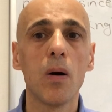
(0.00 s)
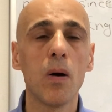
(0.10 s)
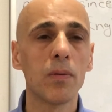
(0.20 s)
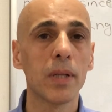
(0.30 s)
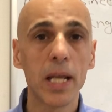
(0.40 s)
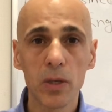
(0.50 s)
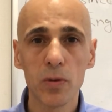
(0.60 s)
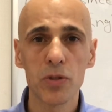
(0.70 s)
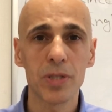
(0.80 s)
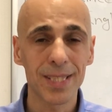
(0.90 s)
on
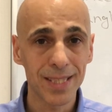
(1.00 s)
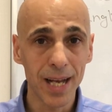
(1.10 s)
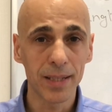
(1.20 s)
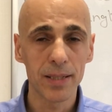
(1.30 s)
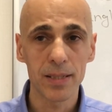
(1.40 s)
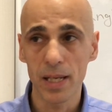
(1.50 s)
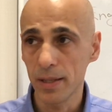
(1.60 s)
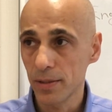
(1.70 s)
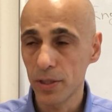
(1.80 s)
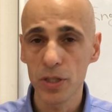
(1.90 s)
language studies
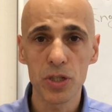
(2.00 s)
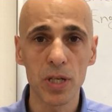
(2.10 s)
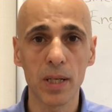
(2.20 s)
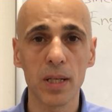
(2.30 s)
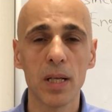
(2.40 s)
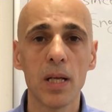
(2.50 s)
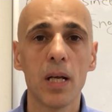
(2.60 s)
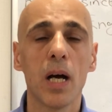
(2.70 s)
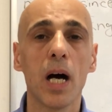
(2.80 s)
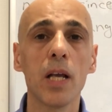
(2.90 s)
and teaching,
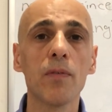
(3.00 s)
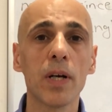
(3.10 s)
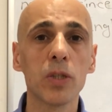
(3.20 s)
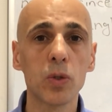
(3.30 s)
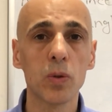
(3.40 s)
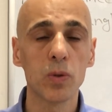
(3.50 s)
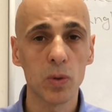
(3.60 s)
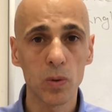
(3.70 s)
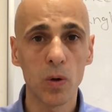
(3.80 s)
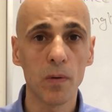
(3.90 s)
I want you
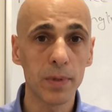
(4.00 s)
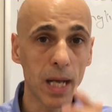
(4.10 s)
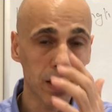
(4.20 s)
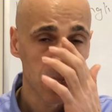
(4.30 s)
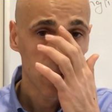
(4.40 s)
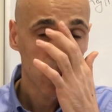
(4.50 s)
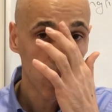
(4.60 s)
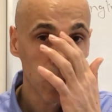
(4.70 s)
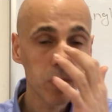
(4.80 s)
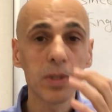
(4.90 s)
to know that
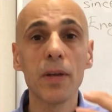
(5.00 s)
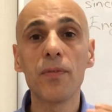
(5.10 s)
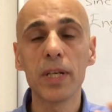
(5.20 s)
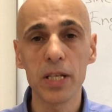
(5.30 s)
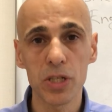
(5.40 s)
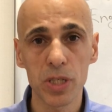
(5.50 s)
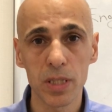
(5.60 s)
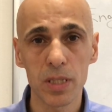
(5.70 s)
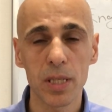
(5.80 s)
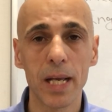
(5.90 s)
all the
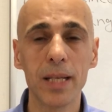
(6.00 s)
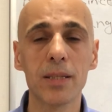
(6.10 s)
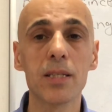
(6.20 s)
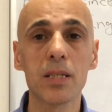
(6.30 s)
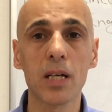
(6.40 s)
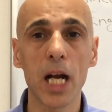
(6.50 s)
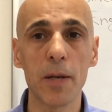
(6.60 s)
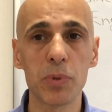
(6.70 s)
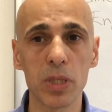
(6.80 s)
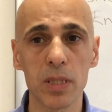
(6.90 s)
definitions and
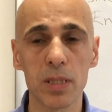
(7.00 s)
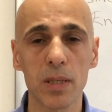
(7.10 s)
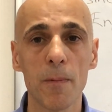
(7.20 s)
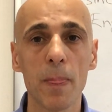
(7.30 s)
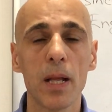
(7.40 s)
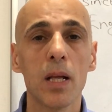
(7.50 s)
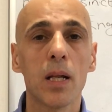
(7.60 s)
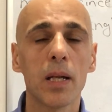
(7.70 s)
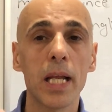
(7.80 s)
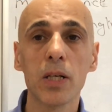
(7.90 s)
descriptions,
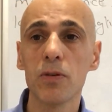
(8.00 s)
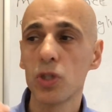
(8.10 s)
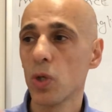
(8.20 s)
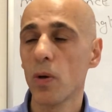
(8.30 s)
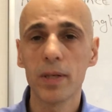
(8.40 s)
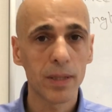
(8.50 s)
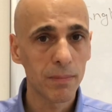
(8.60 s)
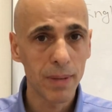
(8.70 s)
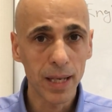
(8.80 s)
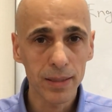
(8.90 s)
language
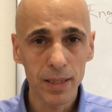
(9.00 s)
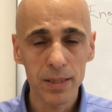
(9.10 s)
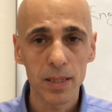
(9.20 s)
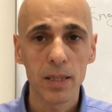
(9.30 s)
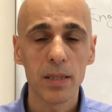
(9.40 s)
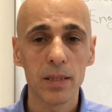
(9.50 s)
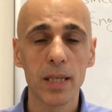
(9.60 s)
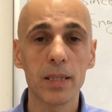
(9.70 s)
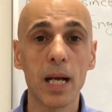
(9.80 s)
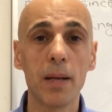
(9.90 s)
learning methods
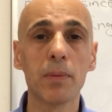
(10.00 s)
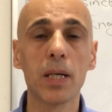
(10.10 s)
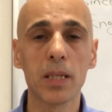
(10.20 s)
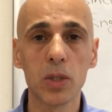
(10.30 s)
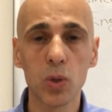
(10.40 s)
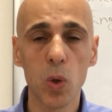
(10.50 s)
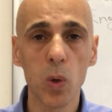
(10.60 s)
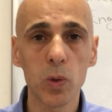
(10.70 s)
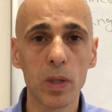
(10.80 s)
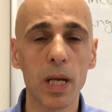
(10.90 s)
that I am gonna
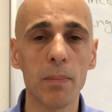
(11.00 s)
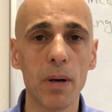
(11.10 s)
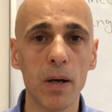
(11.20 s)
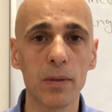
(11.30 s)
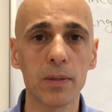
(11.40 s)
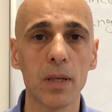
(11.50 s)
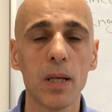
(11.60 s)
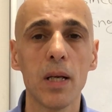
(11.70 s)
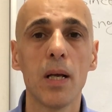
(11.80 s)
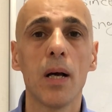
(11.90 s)
talk you about
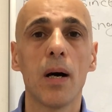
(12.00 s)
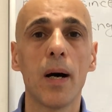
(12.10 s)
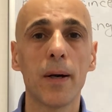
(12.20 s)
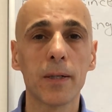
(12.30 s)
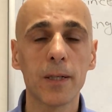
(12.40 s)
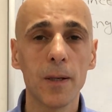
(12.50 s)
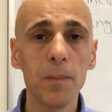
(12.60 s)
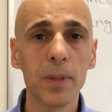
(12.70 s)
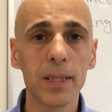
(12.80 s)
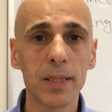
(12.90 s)
are
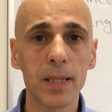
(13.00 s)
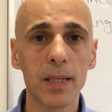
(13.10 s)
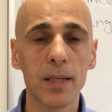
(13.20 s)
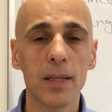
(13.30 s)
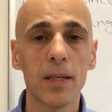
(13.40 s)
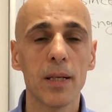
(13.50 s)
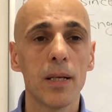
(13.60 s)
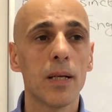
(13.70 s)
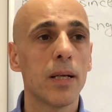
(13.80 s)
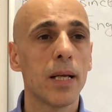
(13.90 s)
completely
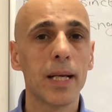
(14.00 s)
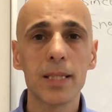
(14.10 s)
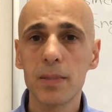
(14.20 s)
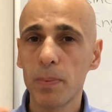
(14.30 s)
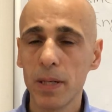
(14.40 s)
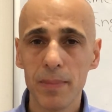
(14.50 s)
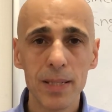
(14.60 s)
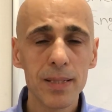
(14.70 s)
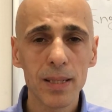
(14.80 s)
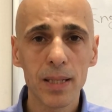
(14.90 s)

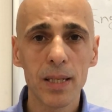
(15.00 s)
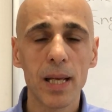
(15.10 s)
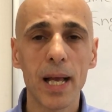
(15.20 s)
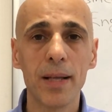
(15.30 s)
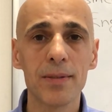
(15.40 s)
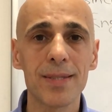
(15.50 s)
experimentally and